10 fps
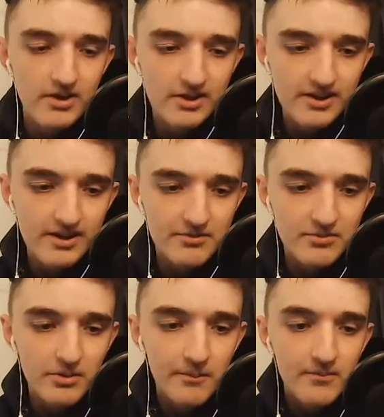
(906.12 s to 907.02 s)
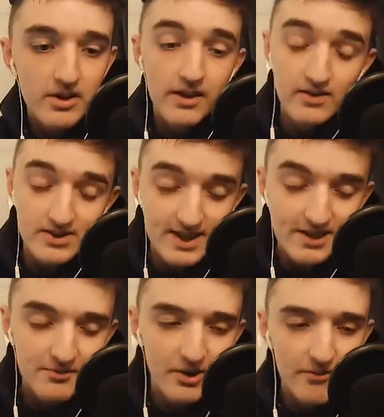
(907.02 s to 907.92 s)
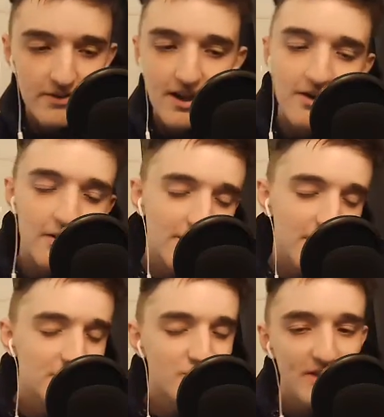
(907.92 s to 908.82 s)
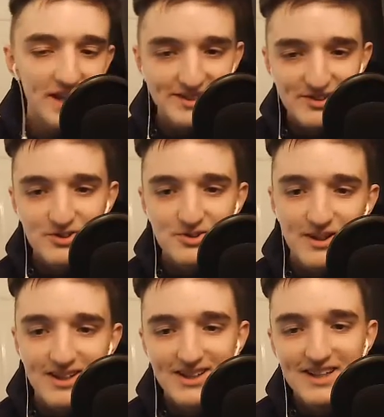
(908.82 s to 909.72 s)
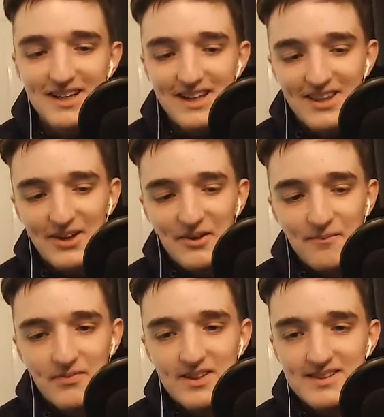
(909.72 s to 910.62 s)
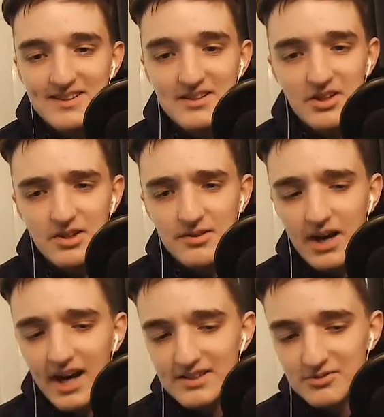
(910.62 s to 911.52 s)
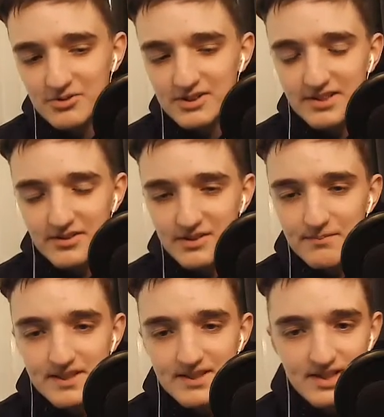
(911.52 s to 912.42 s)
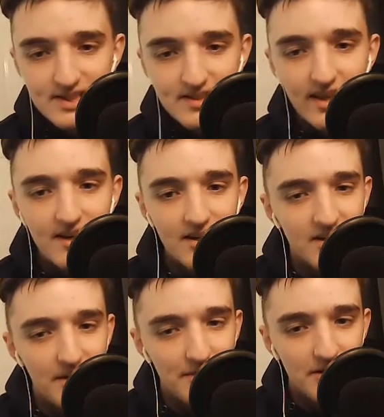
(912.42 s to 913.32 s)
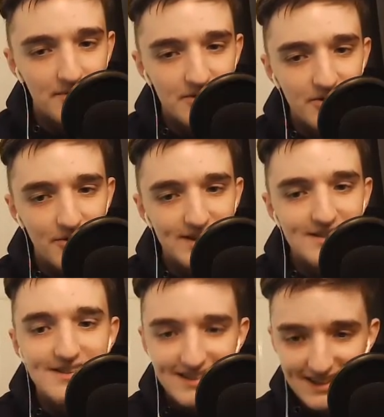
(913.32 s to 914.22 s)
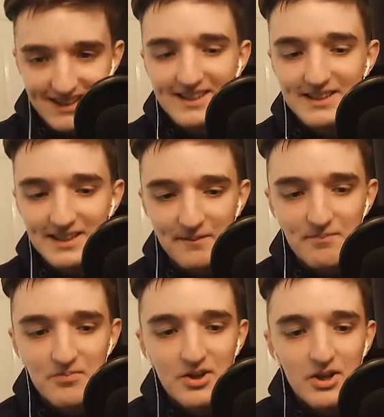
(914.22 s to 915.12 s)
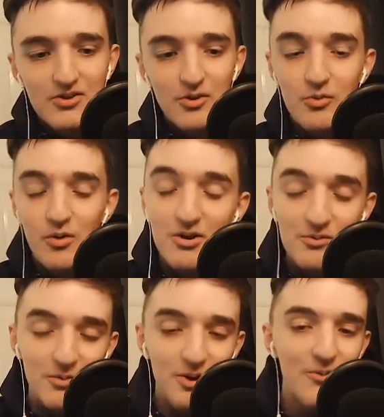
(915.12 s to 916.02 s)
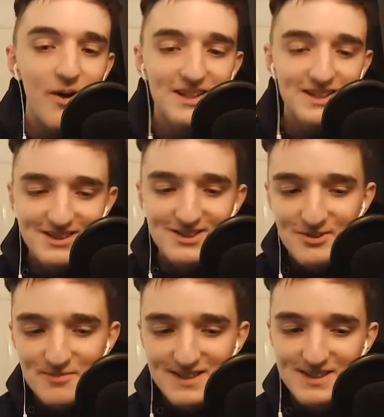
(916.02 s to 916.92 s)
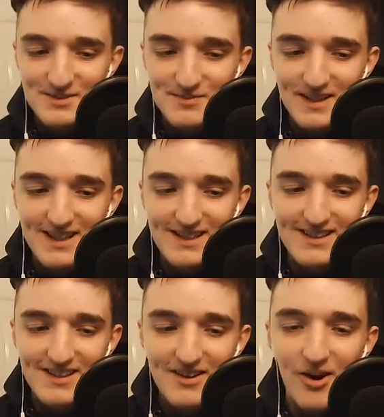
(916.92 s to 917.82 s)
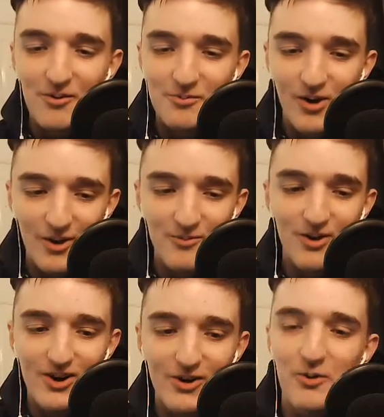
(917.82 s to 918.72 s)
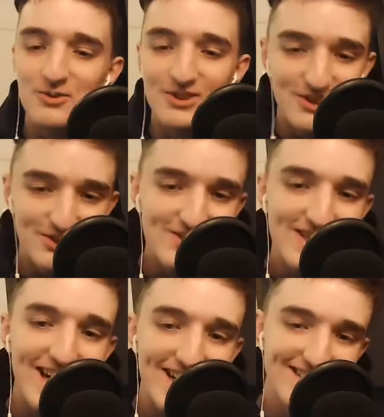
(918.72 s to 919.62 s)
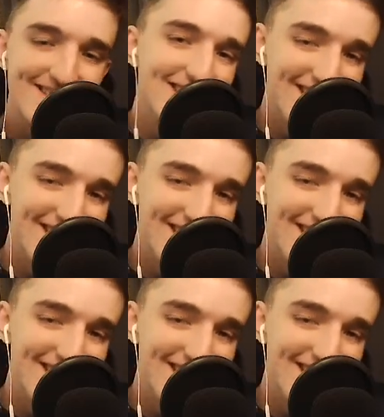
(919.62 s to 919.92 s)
Okay. Well, and the second one, I think it was already asked on Twitter. Is it your high school teacher? Is it Mr. Stair? Am I correct? Yeah. So were you actually too busy to play on one, or were you just scared?